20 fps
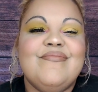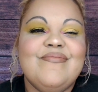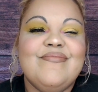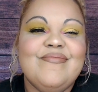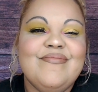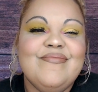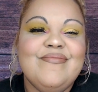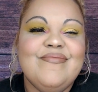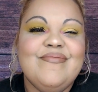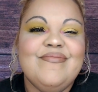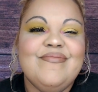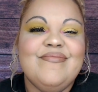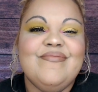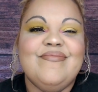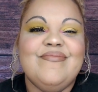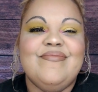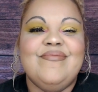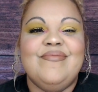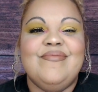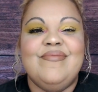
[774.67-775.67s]

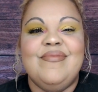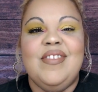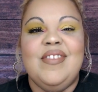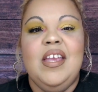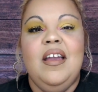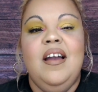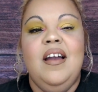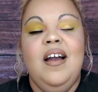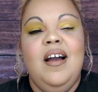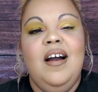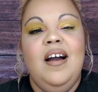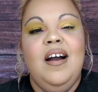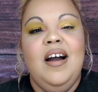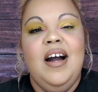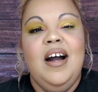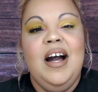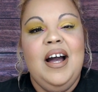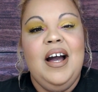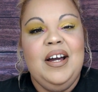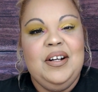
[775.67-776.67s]

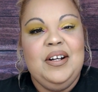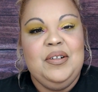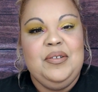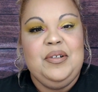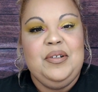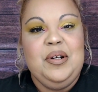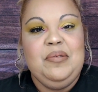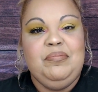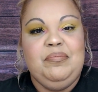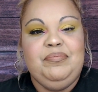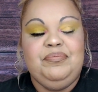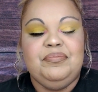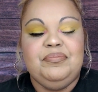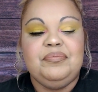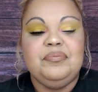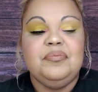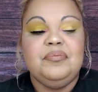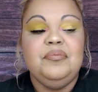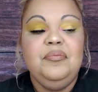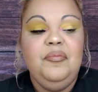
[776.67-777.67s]
I don't know.
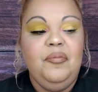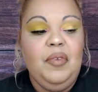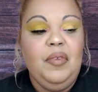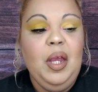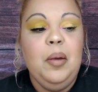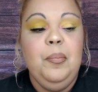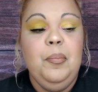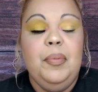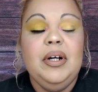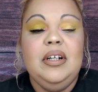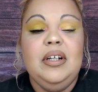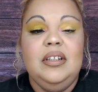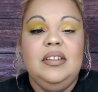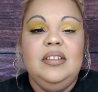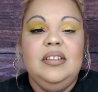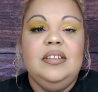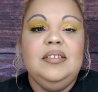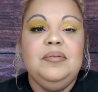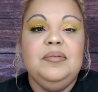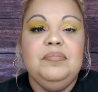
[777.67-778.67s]
But
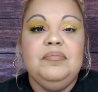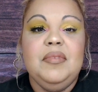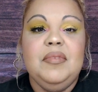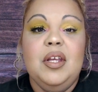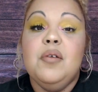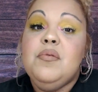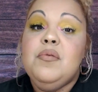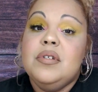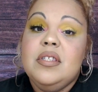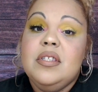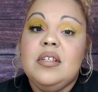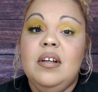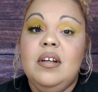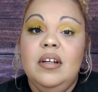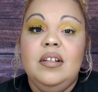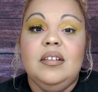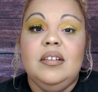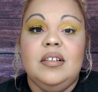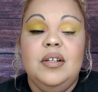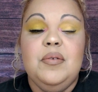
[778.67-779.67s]
it was
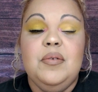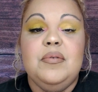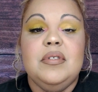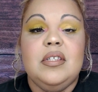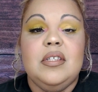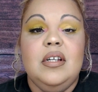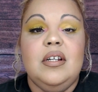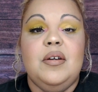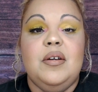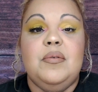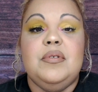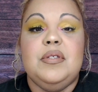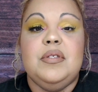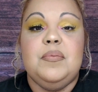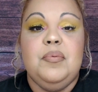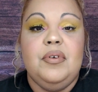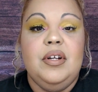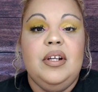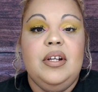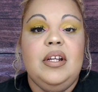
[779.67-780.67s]
good. It was good. It was
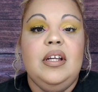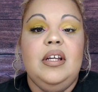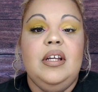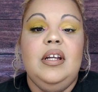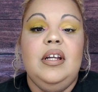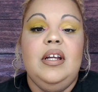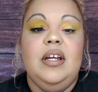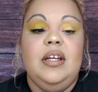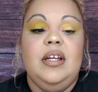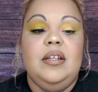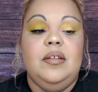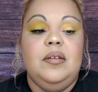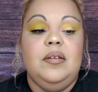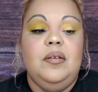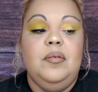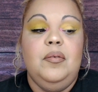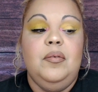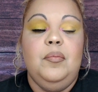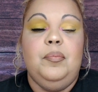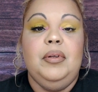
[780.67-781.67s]
pretty. It
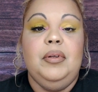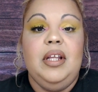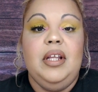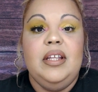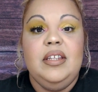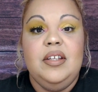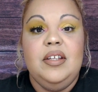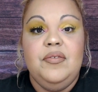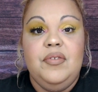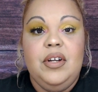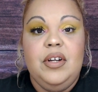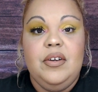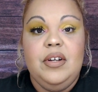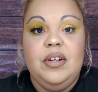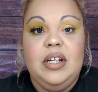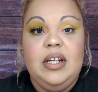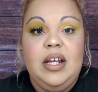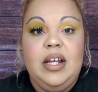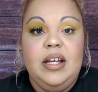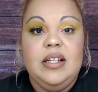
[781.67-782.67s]
blended
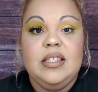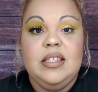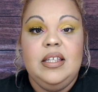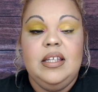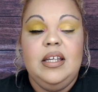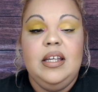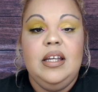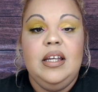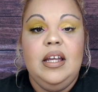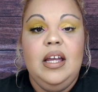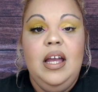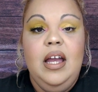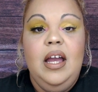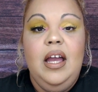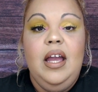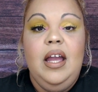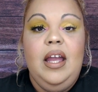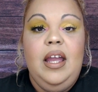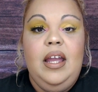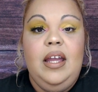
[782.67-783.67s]
very nicely.
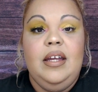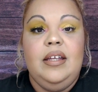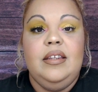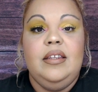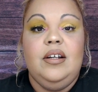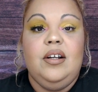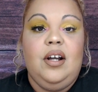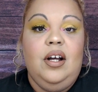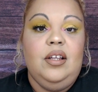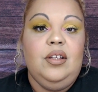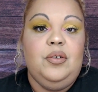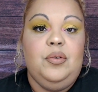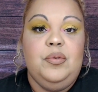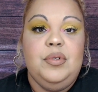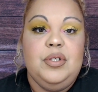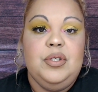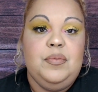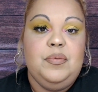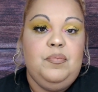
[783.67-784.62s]
And the color was